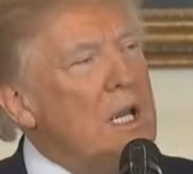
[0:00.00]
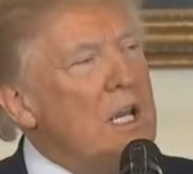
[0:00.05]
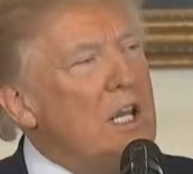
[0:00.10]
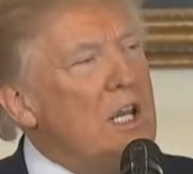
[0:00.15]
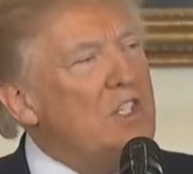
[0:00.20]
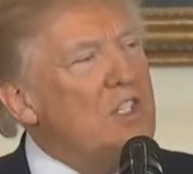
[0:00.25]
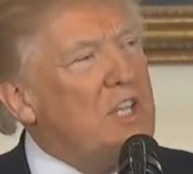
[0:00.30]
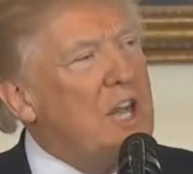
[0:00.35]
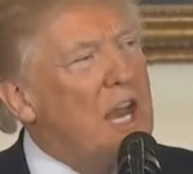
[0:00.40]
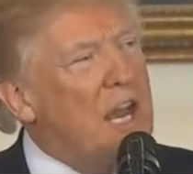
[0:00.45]

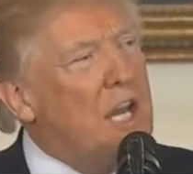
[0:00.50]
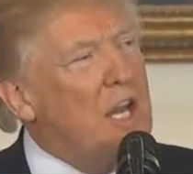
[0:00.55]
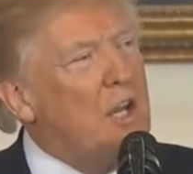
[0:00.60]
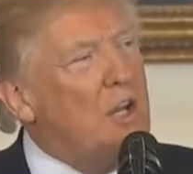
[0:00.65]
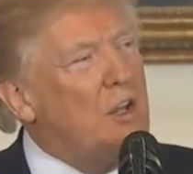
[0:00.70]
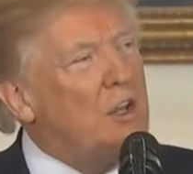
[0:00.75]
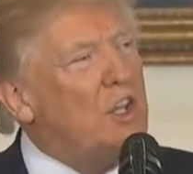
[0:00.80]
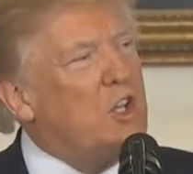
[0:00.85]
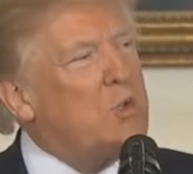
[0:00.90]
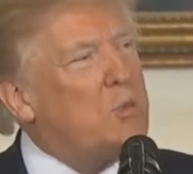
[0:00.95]

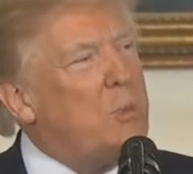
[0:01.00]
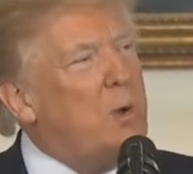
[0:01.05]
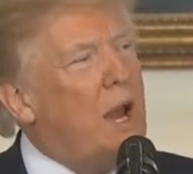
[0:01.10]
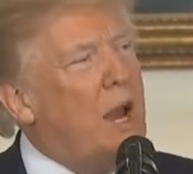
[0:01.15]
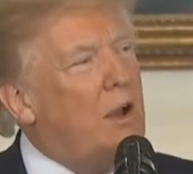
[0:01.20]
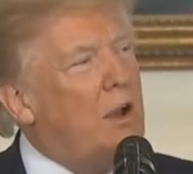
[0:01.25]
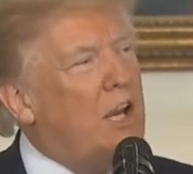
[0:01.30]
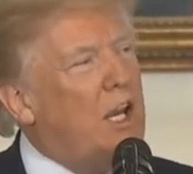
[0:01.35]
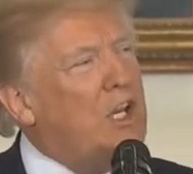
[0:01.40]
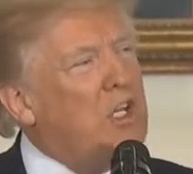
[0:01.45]
Standing on this
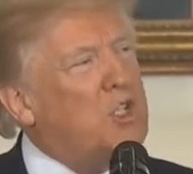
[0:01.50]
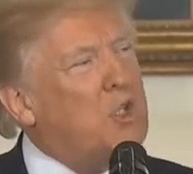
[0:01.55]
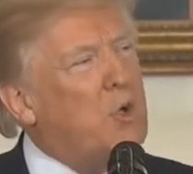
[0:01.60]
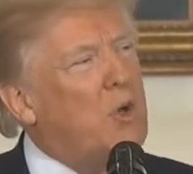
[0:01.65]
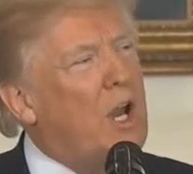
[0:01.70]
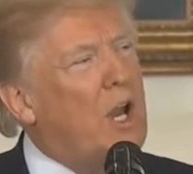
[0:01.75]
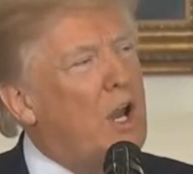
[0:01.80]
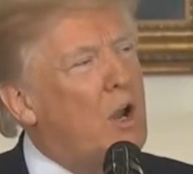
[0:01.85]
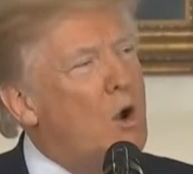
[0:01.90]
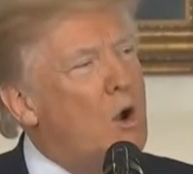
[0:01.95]
proud
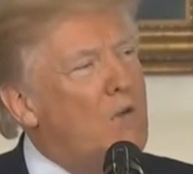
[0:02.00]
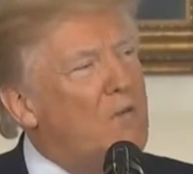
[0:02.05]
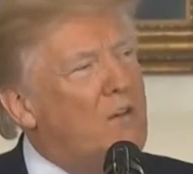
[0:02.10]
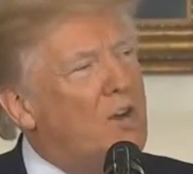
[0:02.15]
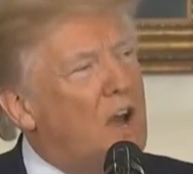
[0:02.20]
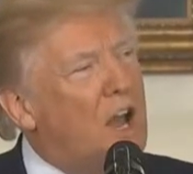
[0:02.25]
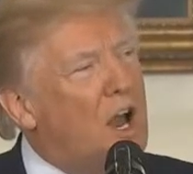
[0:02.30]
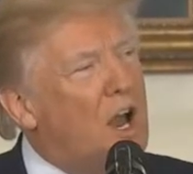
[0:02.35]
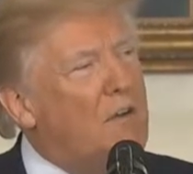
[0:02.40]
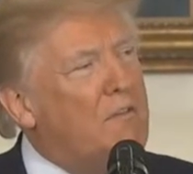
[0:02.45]
history, I
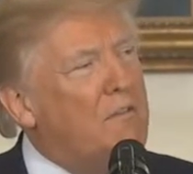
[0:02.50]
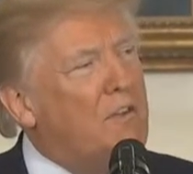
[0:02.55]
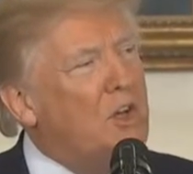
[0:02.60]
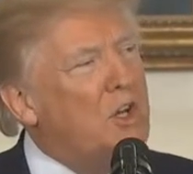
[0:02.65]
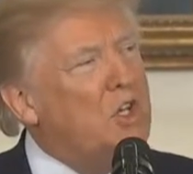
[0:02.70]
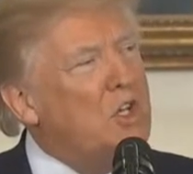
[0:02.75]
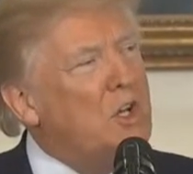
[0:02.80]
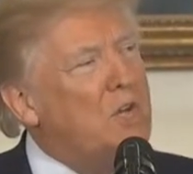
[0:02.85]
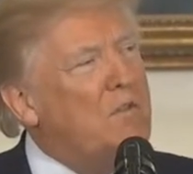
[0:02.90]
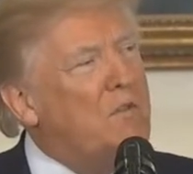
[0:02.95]
offered our
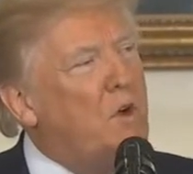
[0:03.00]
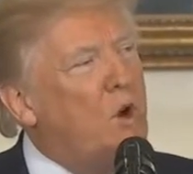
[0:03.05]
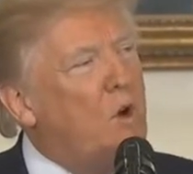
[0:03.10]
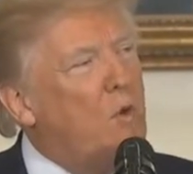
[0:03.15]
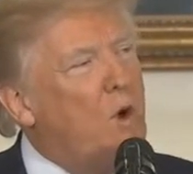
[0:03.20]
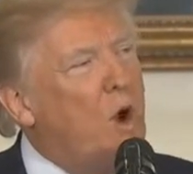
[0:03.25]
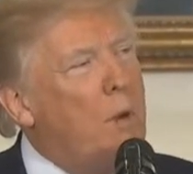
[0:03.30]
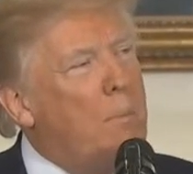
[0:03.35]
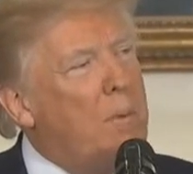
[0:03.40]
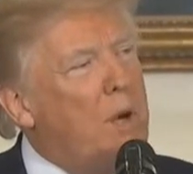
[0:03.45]
vision for
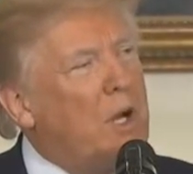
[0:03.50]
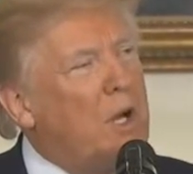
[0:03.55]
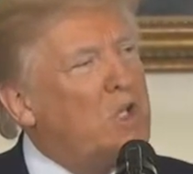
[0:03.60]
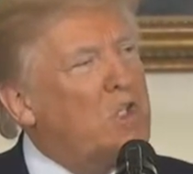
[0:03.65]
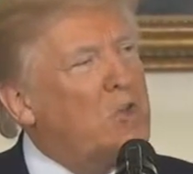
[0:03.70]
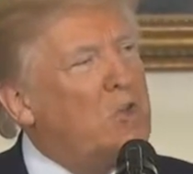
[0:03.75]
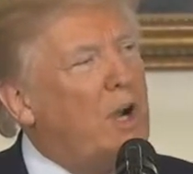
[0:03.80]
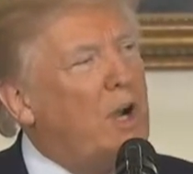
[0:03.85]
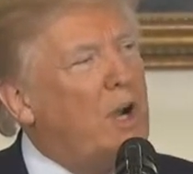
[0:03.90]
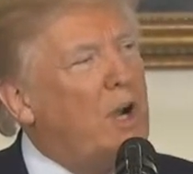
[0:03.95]

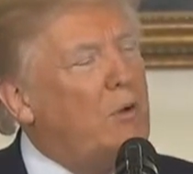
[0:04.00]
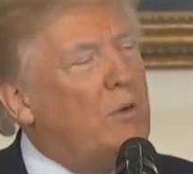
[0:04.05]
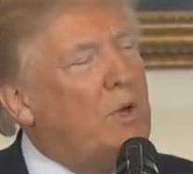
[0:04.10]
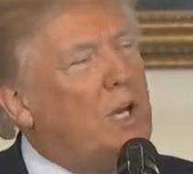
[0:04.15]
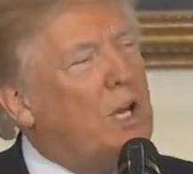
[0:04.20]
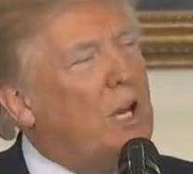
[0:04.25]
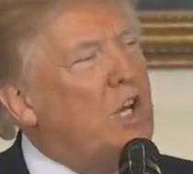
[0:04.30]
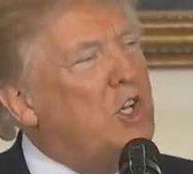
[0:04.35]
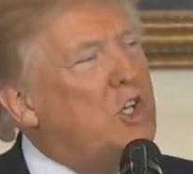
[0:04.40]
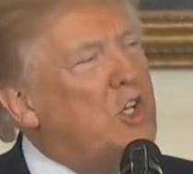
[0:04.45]
robust trading
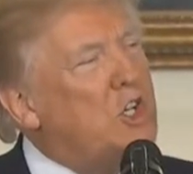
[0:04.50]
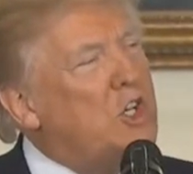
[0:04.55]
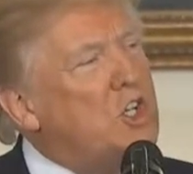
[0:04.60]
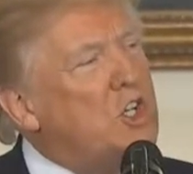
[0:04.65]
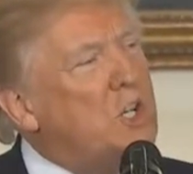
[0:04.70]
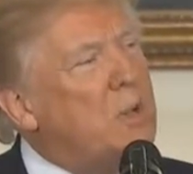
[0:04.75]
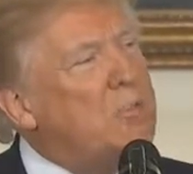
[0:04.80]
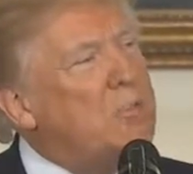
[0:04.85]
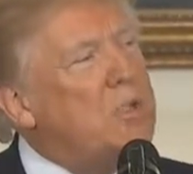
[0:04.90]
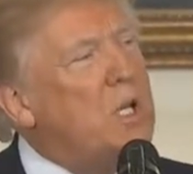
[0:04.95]

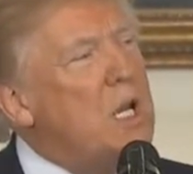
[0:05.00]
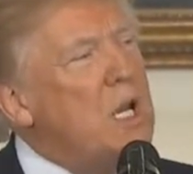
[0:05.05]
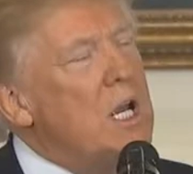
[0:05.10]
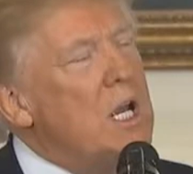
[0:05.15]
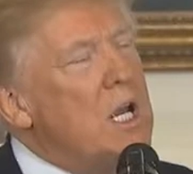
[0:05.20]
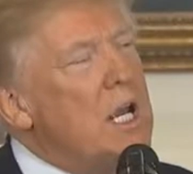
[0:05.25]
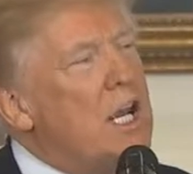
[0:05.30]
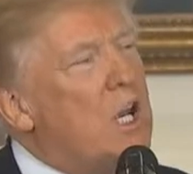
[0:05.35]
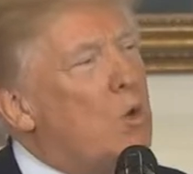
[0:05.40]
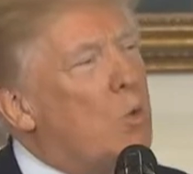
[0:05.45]
relationships
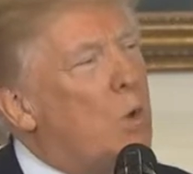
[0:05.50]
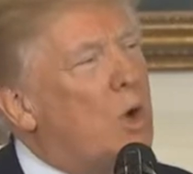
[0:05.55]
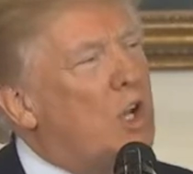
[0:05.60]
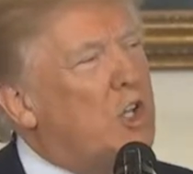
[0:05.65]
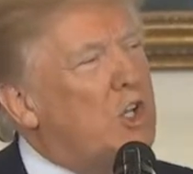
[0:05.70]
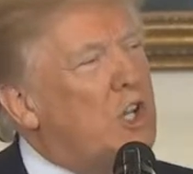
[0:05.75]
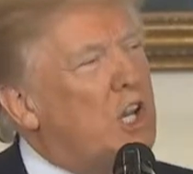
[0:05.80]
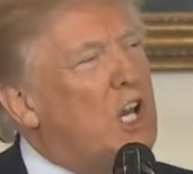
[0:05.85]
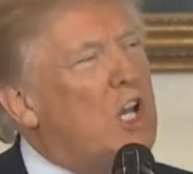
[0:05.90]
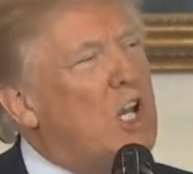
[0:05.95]
in
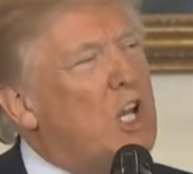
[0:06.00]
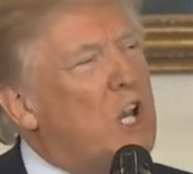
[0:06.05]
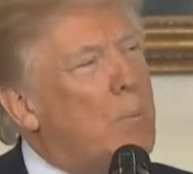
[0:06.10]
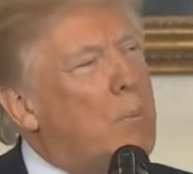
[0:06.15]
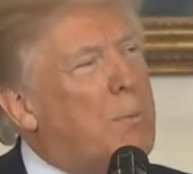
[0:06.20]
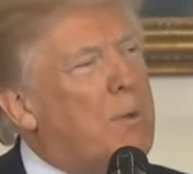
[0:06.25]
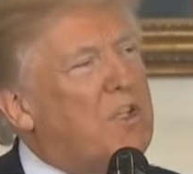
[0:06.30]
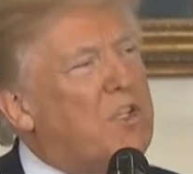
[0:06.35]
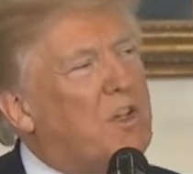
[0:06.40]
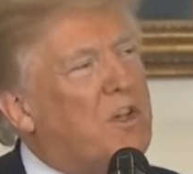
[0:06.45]
which
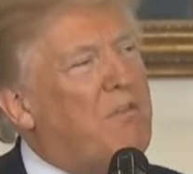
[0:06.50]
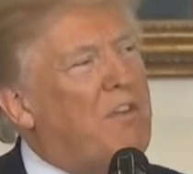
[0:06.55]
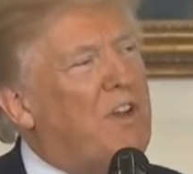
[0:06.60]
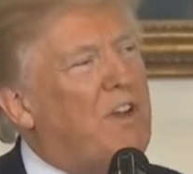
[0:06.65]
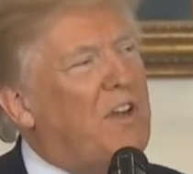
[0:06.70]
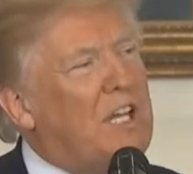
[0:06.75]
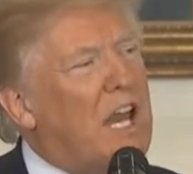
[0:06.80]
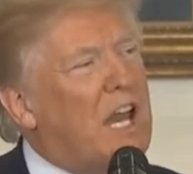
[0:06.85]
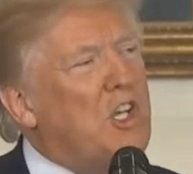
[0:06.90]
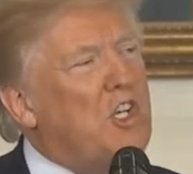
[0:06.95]

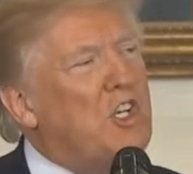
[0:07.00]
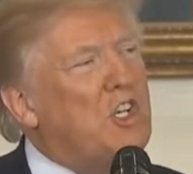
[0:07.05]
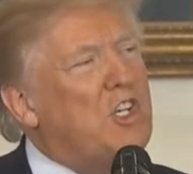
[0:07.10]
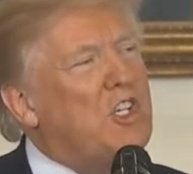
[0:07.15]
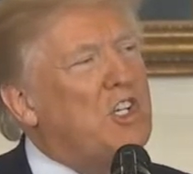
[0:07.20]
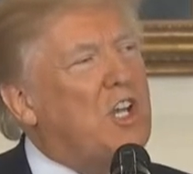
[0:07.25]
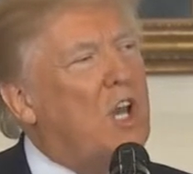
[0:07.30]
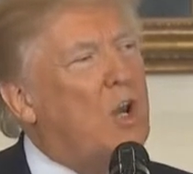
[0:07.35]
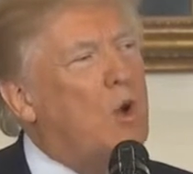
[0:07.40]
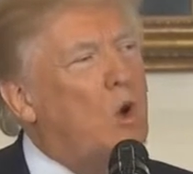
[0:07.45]
Indo-Pacific
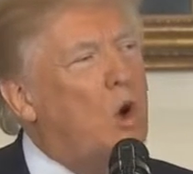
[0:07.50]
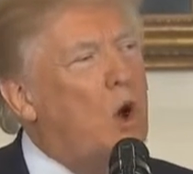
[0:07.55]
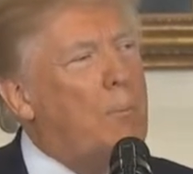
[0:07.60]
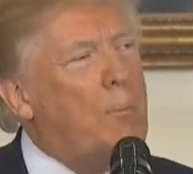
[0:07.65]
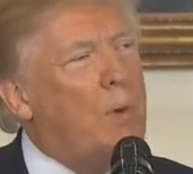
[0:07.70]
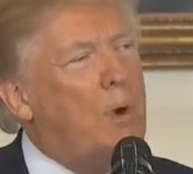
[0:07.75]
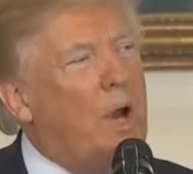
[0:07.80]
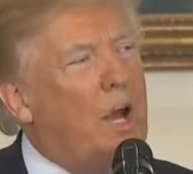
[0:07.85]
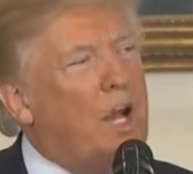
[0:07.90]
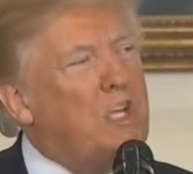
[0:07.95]
nations can all
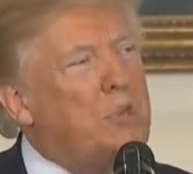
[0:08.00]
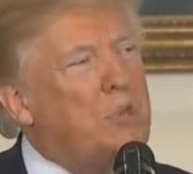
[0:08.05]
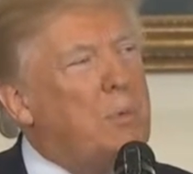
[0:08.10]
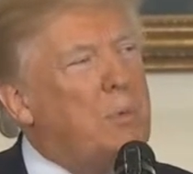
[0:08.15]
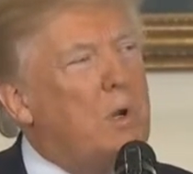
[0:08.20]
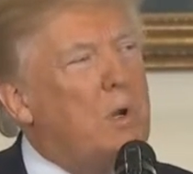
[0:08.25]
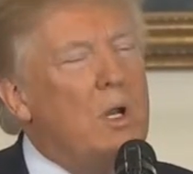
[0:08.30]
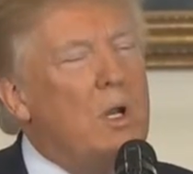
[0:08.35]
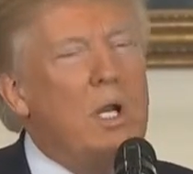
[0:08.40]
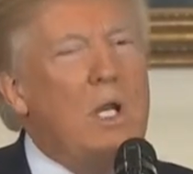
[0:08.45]

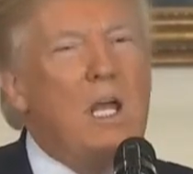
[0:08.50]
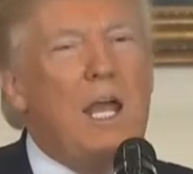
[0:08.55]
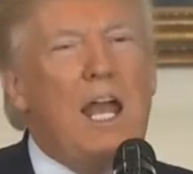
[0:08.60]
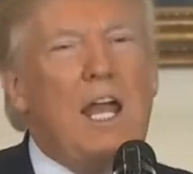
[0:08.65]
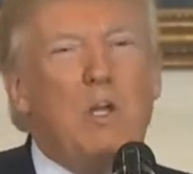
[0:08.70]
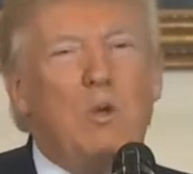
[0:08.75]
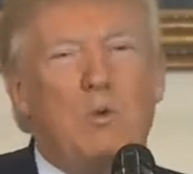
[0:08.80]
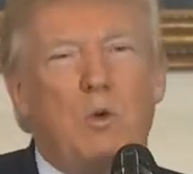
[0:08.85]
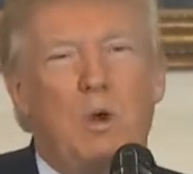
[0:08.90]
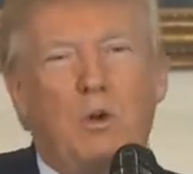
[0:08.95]
prosper
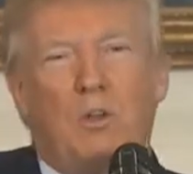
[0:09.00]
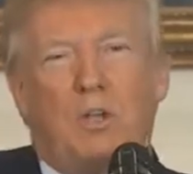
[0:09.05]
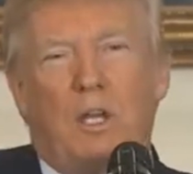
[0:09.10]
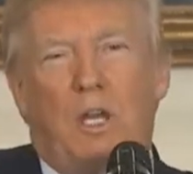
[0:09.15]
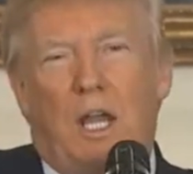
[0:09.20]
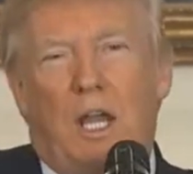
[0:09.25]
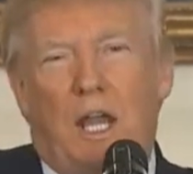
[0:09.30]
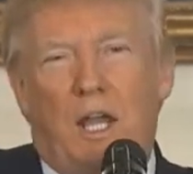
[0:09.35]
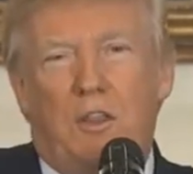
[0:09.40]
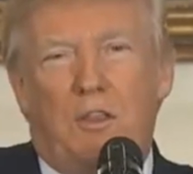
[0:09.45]
and grow
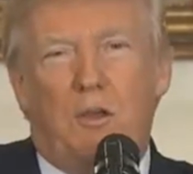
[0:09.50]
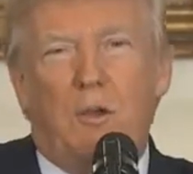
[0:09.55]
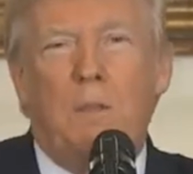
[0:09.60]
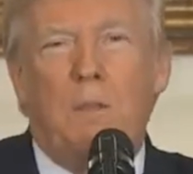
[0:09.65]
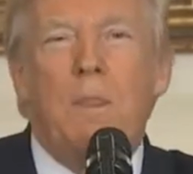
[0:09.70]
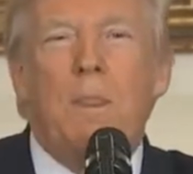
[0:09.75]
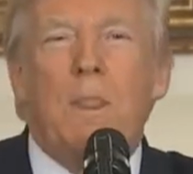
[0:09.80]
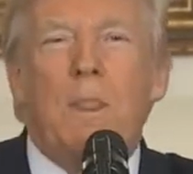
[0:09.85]
together.